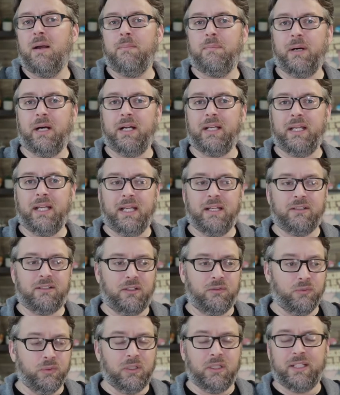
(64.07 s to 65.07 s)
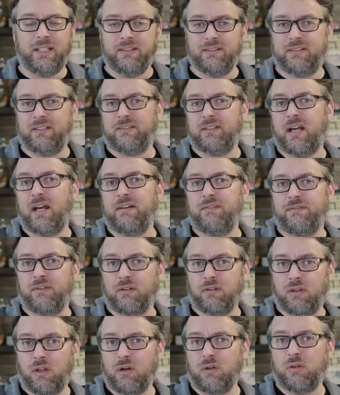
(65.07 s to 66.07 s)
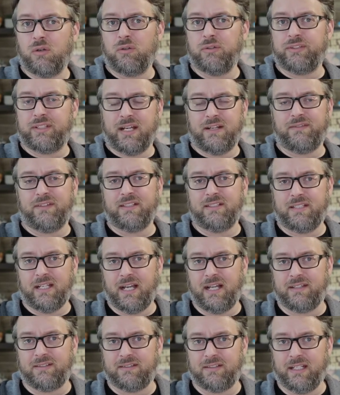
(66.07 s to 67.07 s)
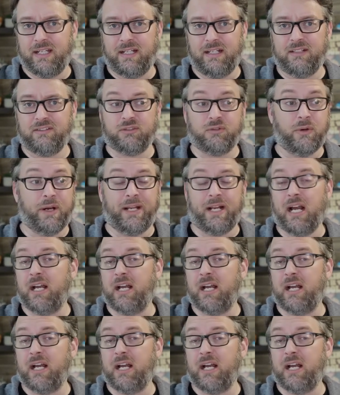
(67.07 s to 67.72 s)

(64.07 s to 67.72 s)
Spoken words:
but it really is designed for local dev and test, and it's great.